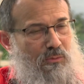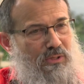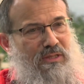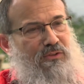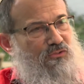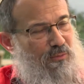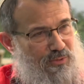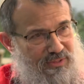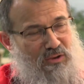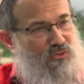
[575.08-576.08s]
We live in
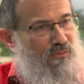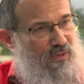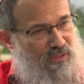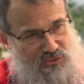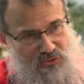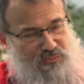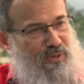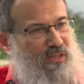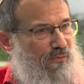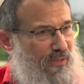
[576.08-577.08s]
separate towns and villages,
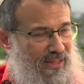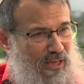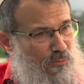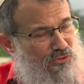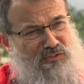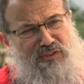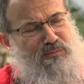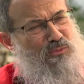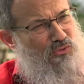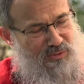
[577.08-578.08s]
speak different languages, different
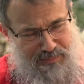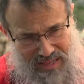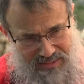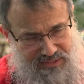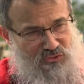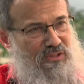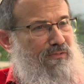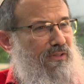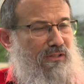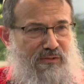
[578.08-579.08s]
municipalities,
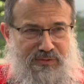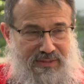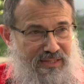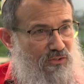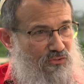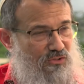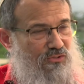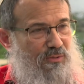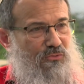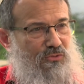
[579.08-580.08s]
live under different legal
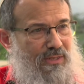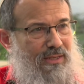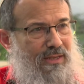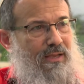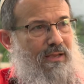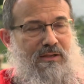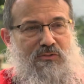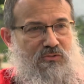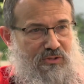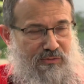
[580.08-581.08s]
systems,
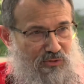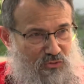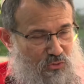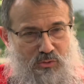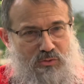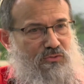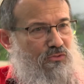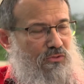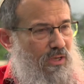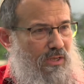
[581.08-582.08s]
different schools,